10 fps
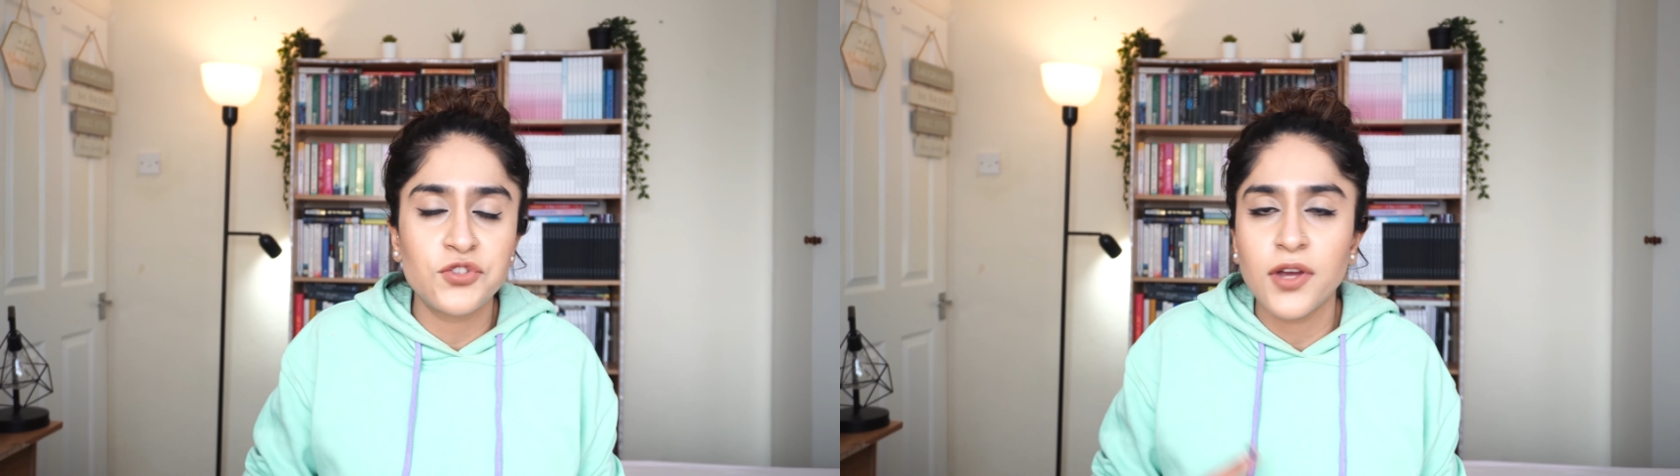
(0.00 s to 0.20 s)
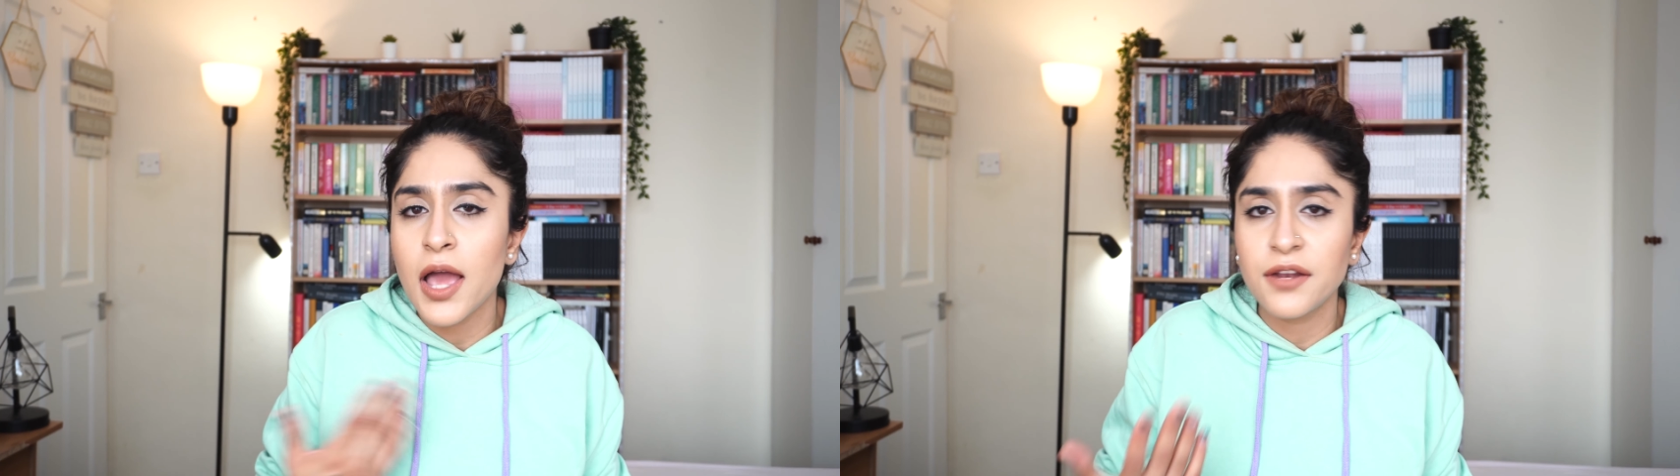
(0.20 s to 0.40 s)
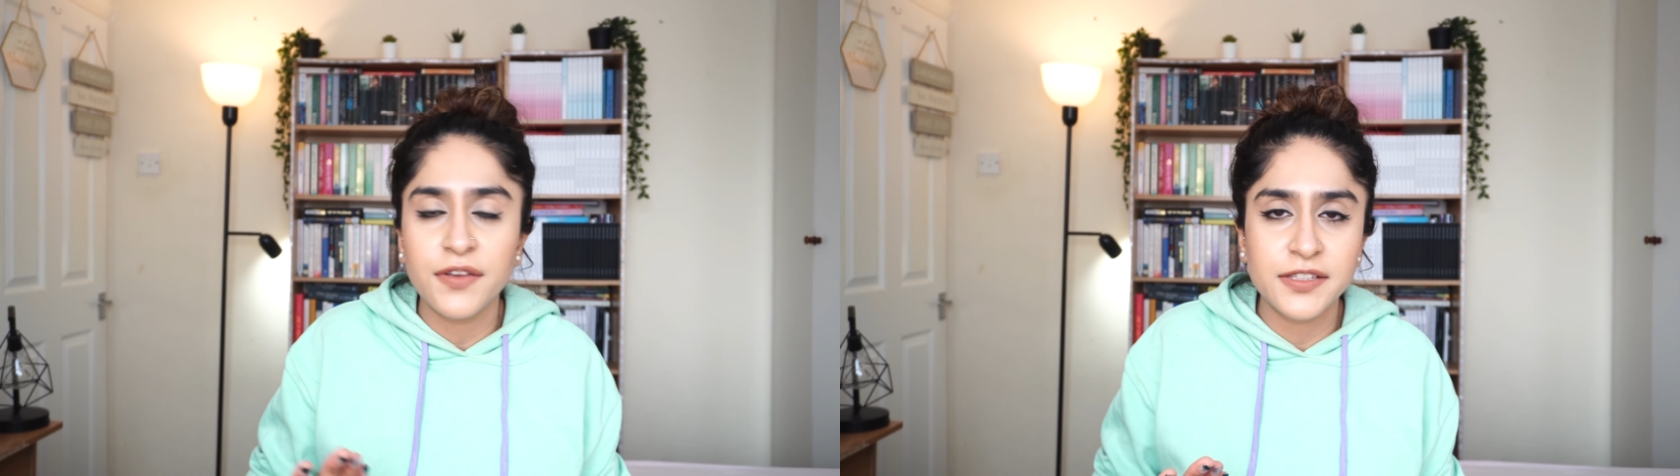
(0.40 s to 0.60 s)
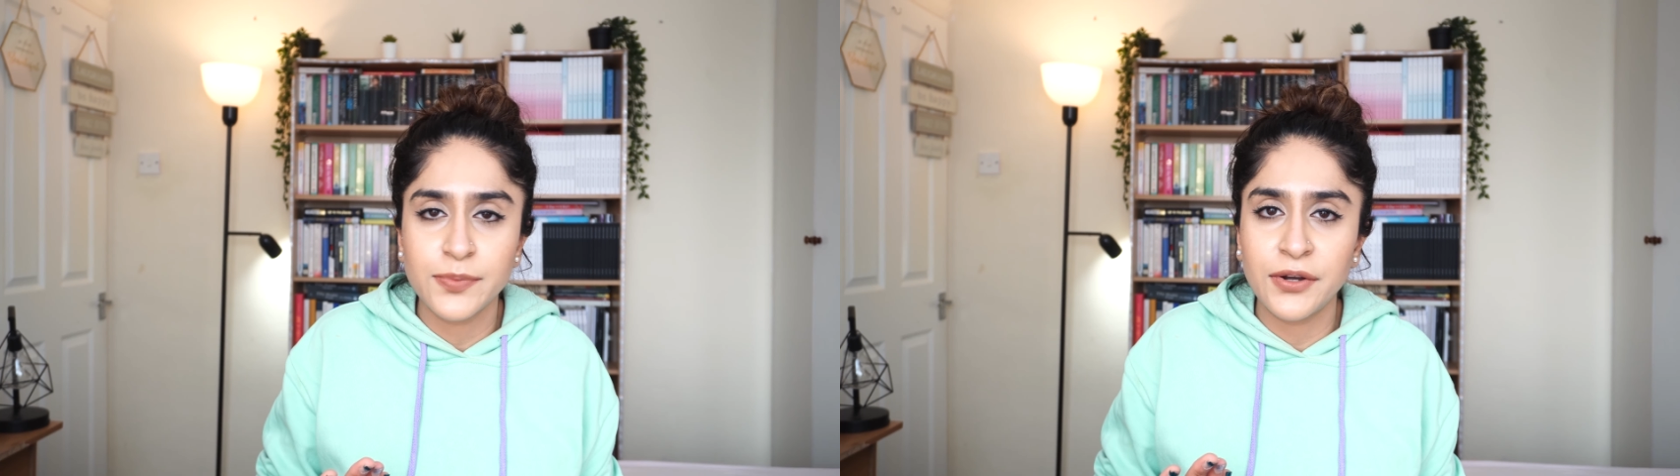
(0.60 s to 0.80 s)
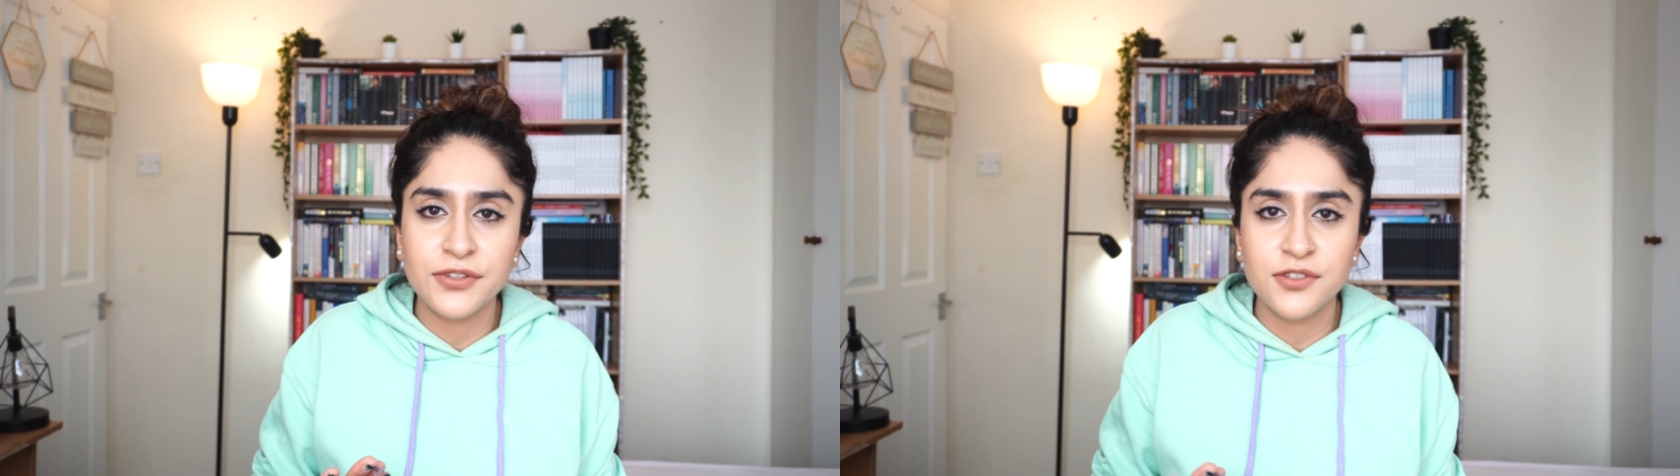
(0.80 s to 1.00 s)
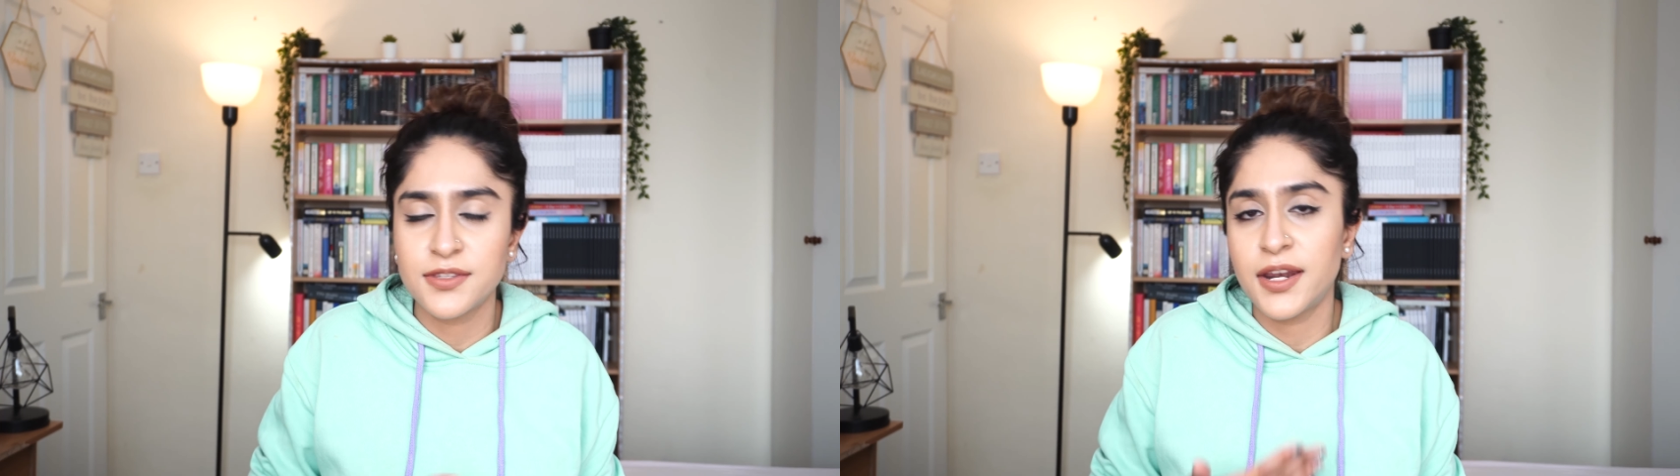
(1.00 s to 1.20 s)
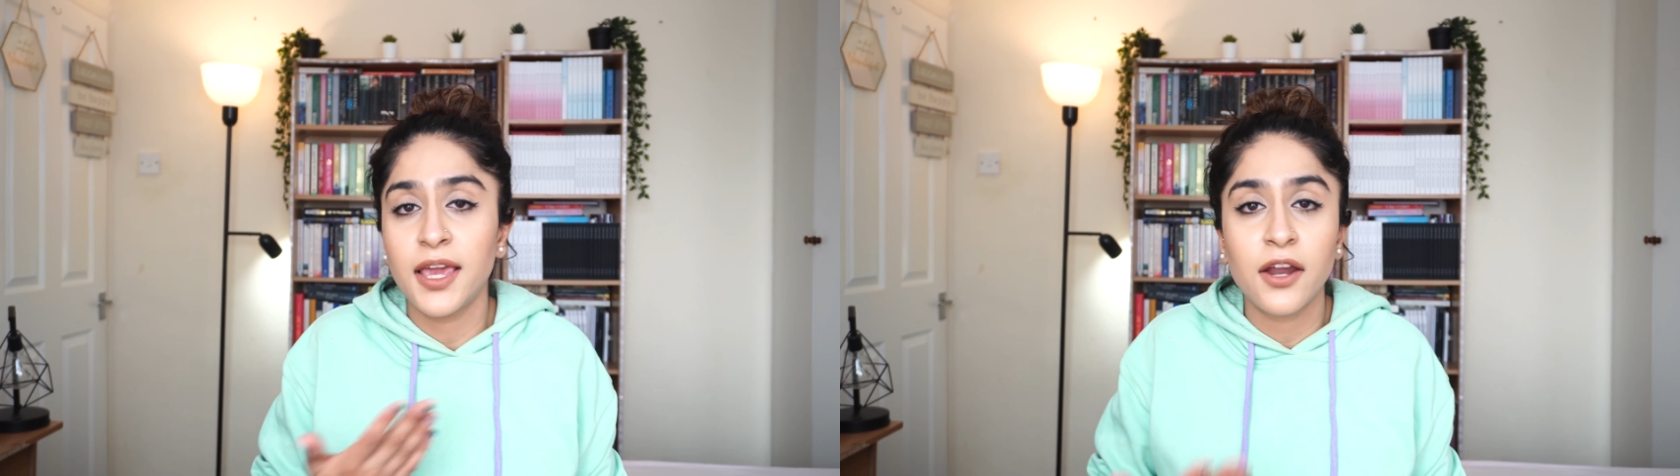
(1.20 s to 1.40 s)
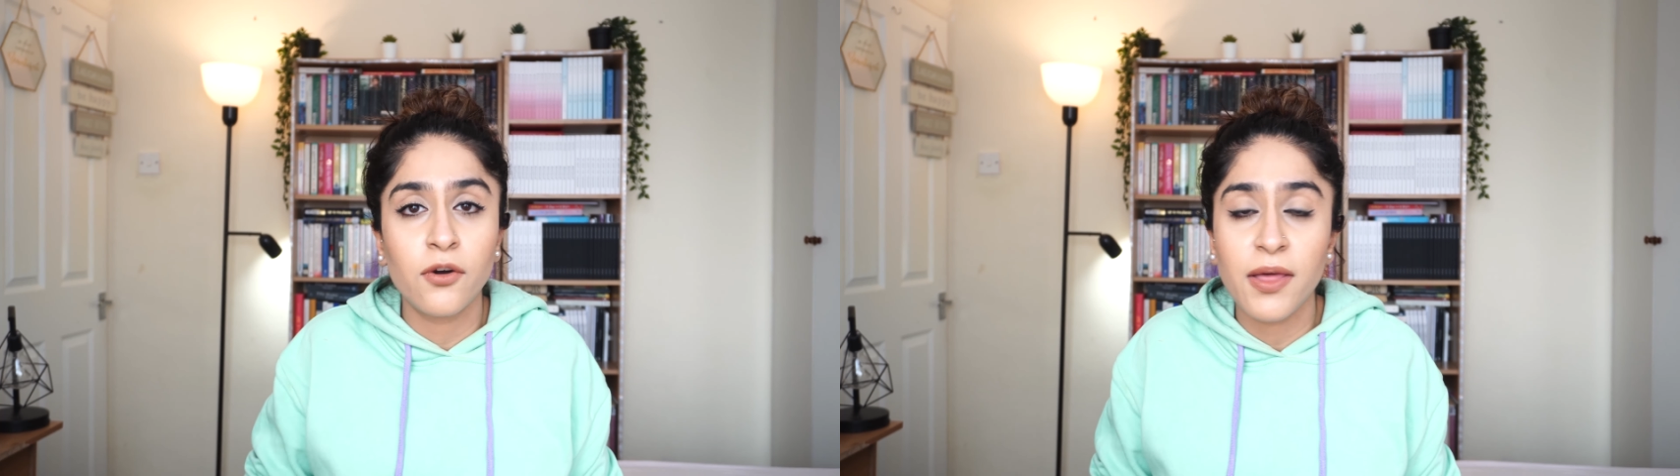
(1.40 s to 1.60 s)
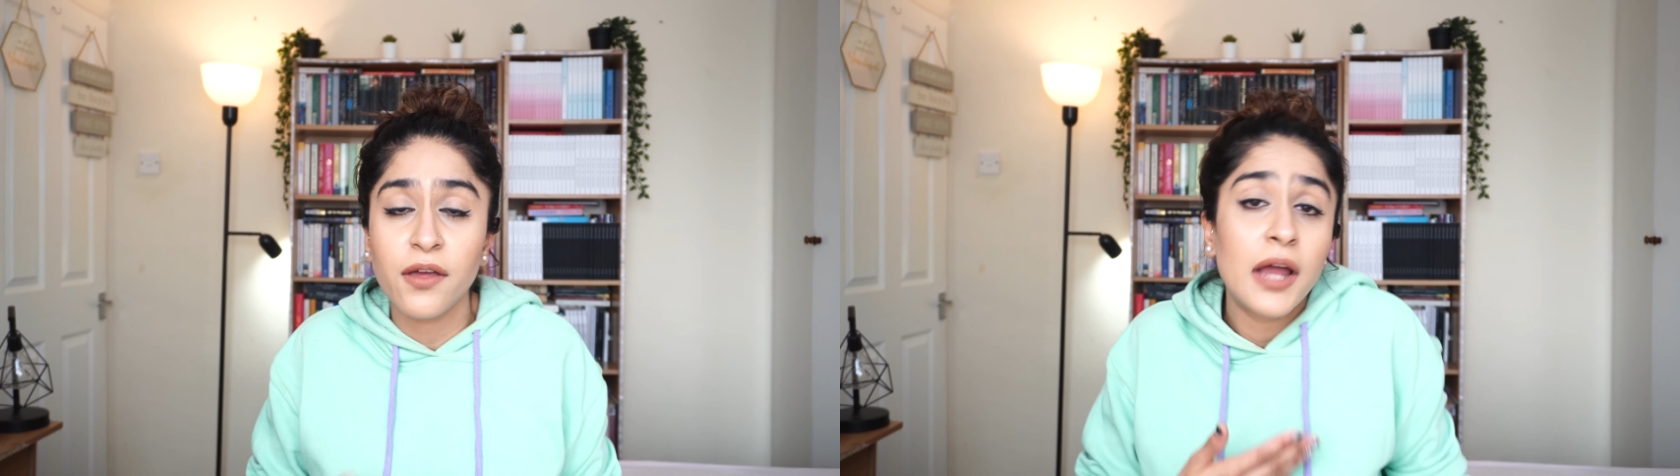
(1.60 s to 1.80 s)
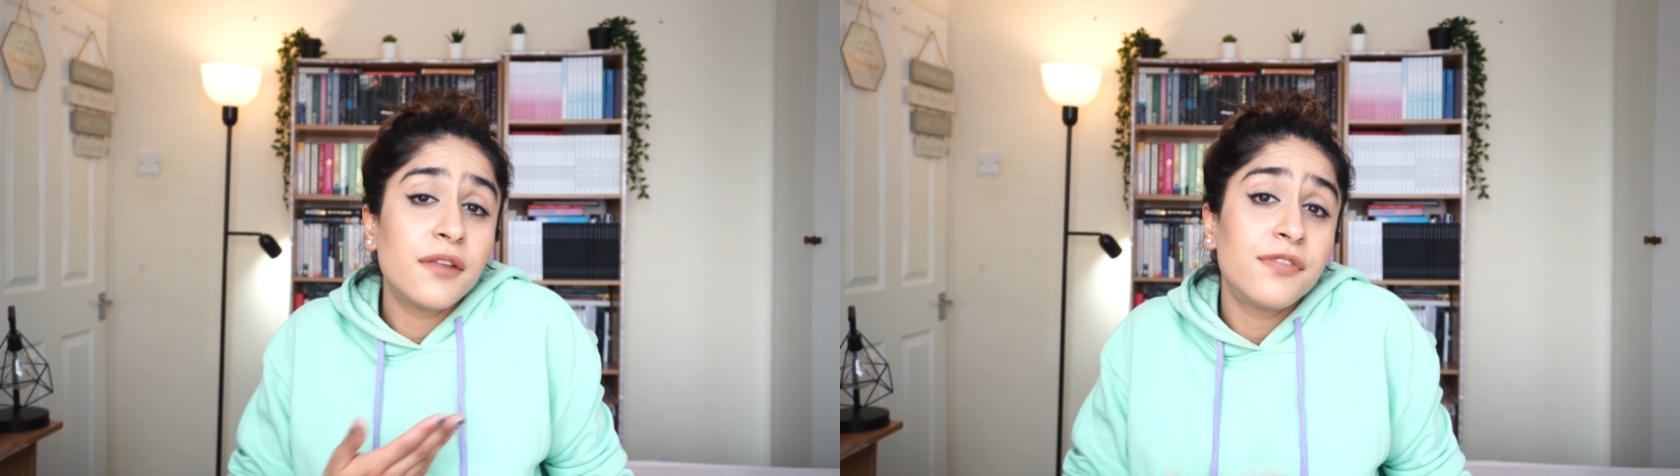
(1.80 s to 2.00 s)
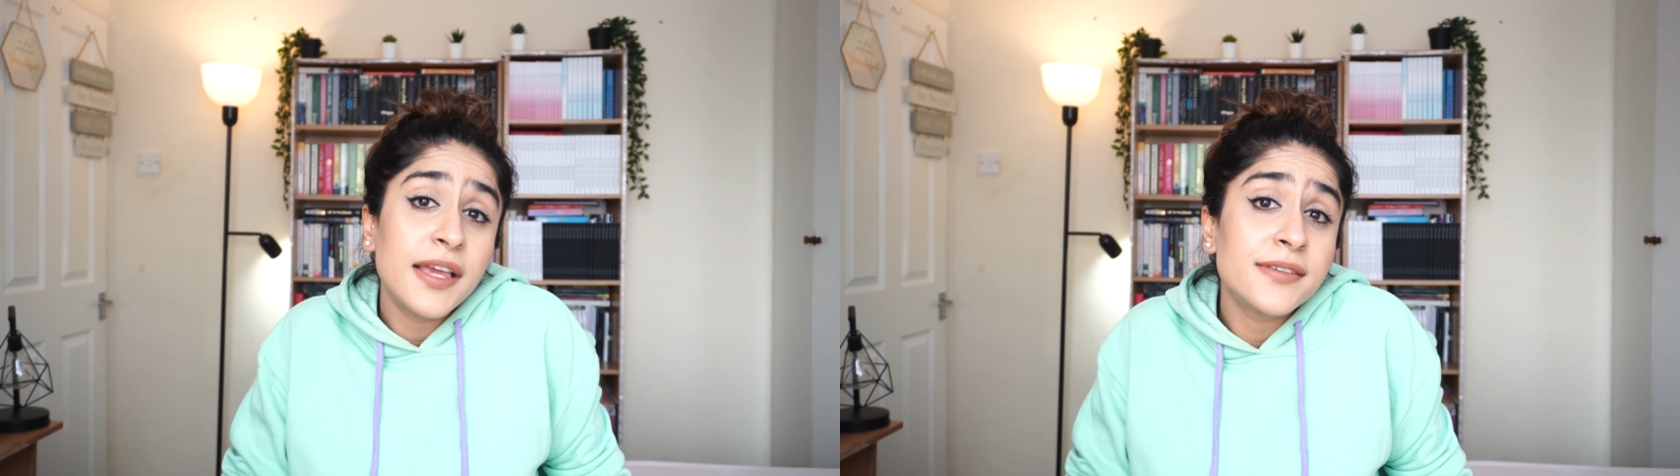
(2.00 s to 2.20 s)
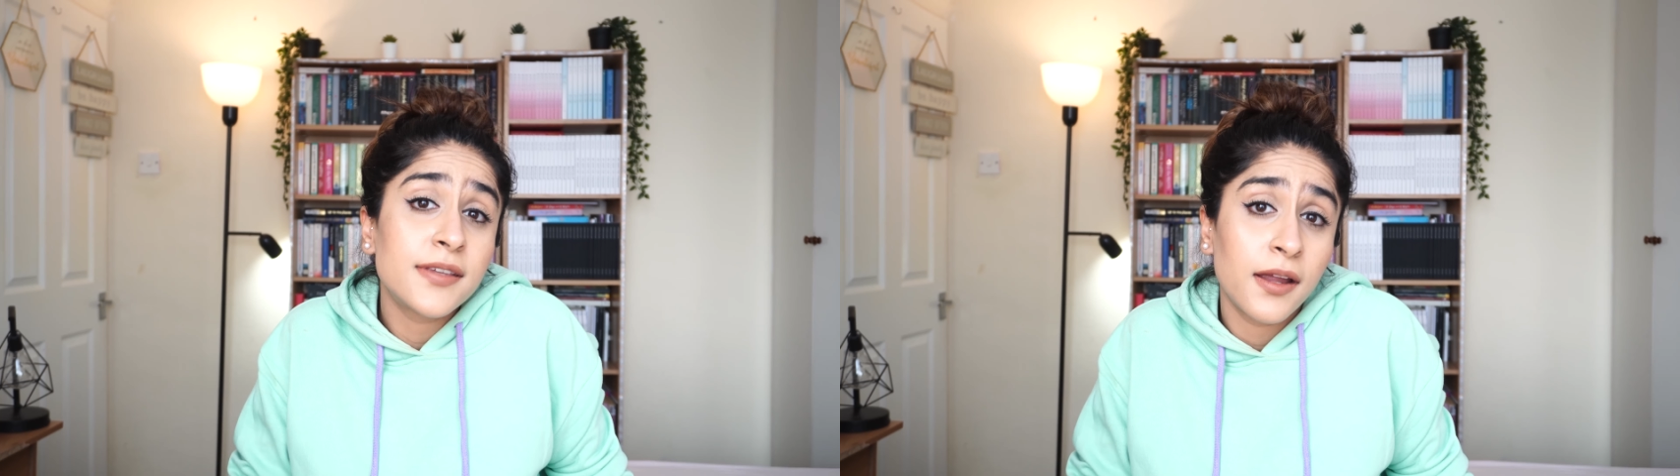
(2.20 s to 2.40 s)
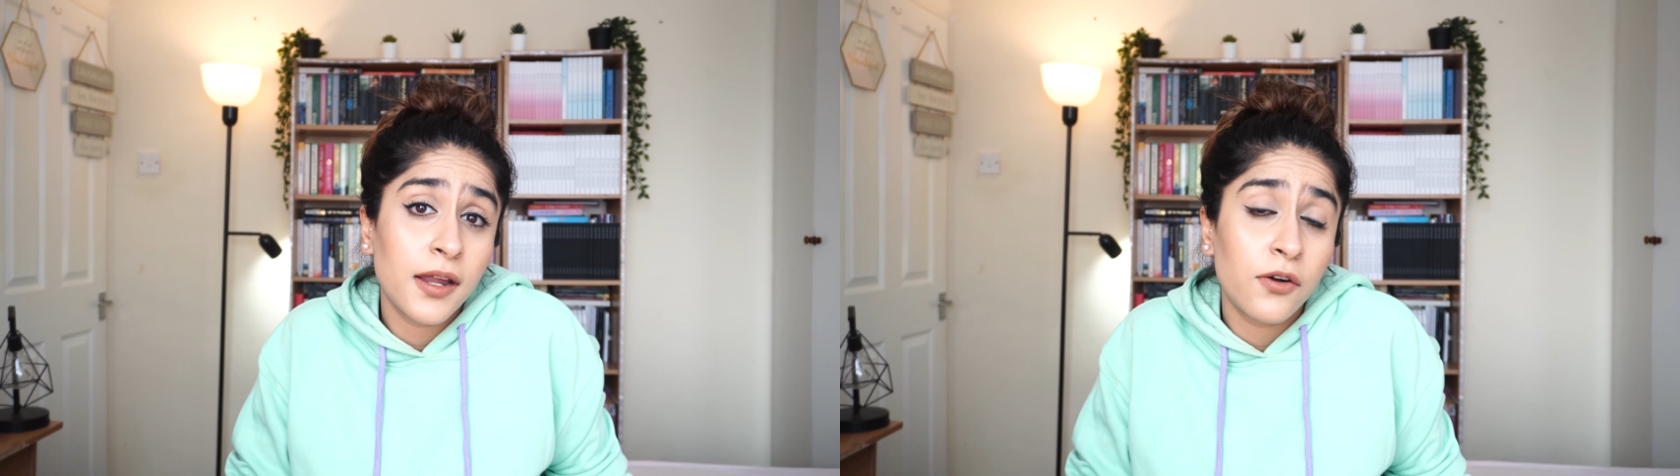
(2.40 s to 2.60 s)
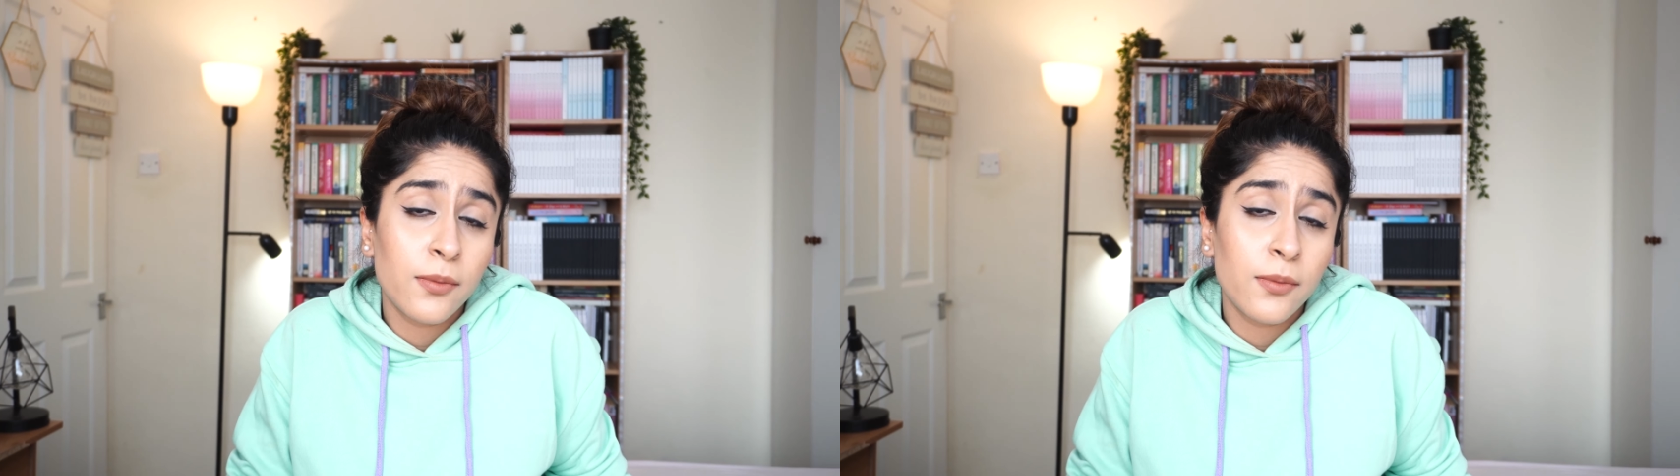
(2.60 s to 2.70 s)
the kind of experiences that I hear about, the kind of things that I hear